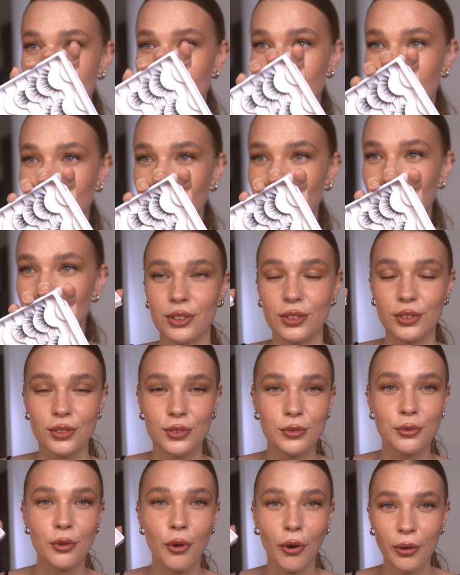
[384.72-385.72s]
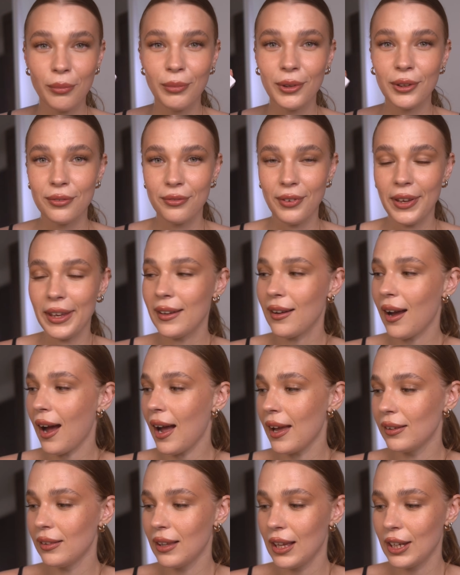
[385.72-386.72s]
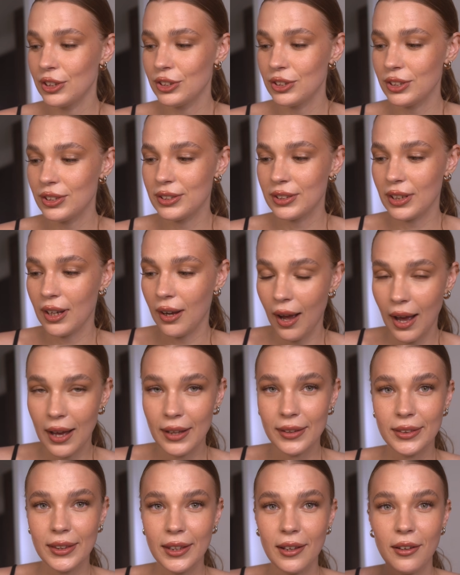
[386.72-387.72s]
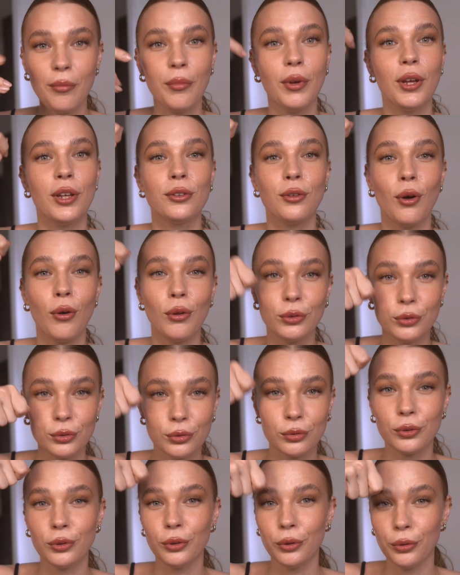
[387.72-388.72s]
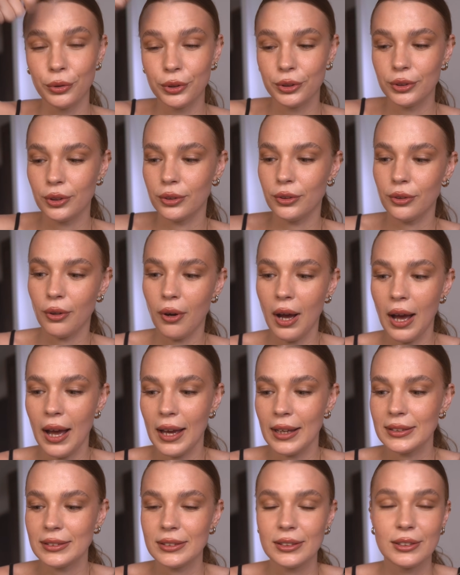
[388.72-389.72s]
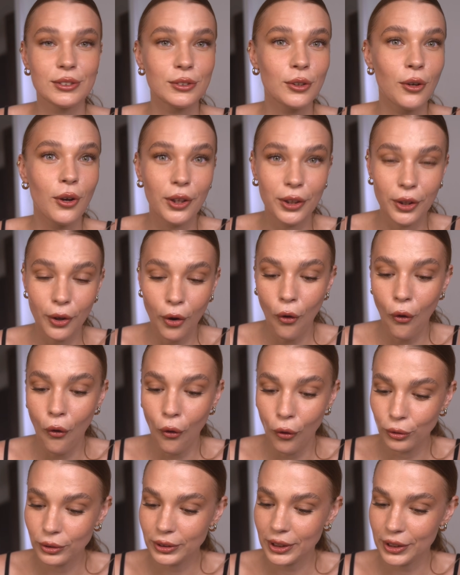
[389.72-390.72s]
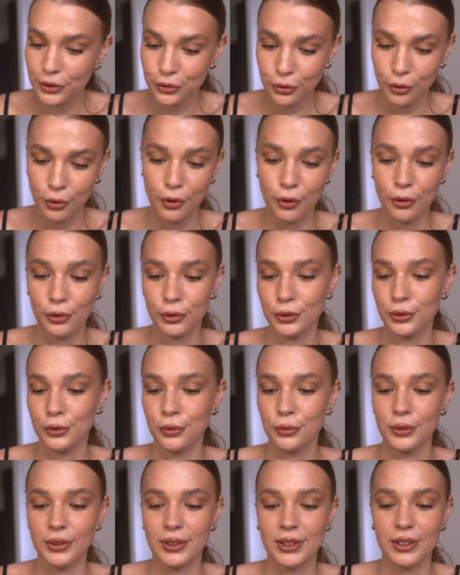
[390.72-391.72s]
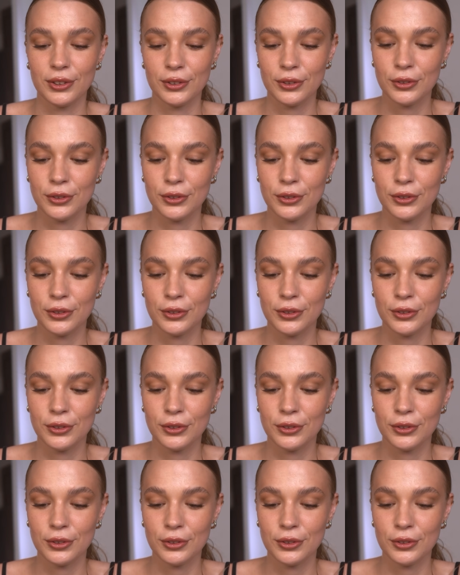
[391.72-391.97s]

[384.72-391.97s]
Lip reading: things, just normal fake eyelashes, cut them and also glue it on your eyes. It's gonna hold. I saw girls doing this